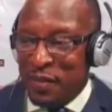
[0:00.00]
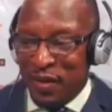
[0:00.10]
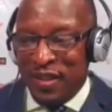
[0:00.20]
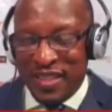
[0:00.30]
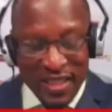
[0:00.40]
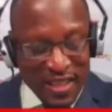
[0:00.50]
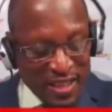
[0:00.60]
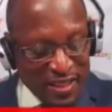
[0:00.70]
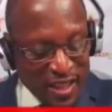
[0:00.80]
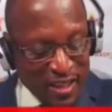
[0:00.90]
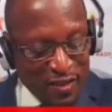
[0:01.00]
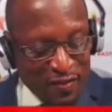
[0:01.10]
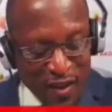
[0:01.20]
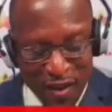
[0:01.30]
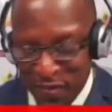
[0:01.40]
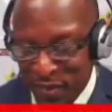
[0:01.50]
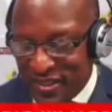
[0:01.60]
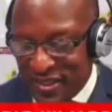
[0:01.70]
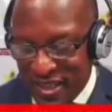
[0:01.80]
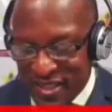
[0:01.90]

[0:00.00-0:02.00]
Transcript: the update. So,